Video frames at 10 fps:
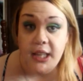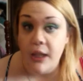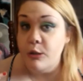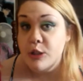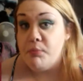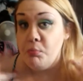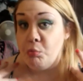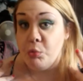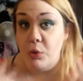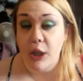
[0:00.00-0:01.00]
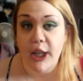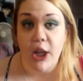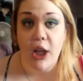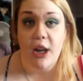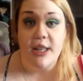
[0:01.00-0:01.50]
and it looks really
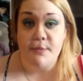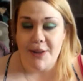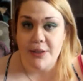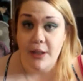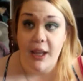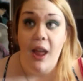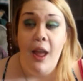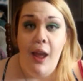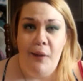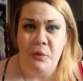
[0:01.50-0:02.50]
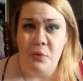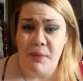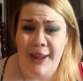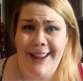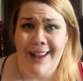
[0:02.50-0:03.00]
good especially after
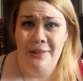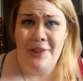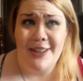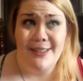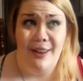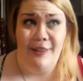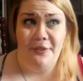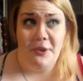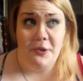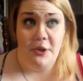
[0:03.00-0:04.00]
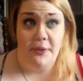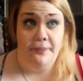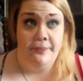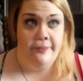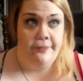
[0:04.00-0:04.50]
being out in the sun for
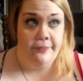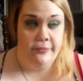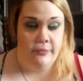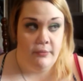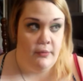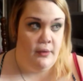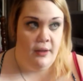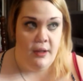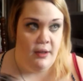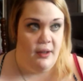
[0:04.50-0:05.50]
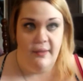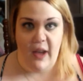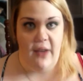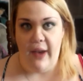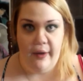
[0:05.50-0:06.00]

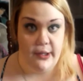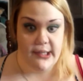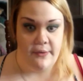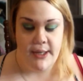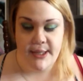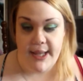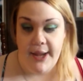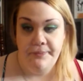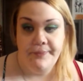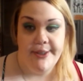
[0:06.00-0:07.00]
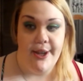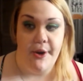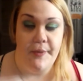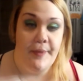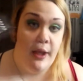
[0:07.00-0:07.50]
five hours I want to say so
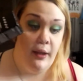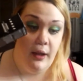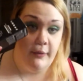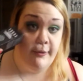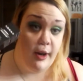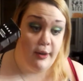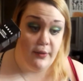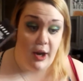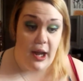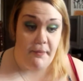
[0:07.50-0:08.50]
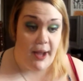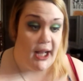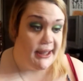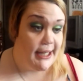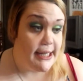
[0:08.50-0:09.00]
I'm very very happy I
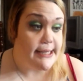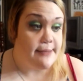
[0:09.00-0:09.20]
got this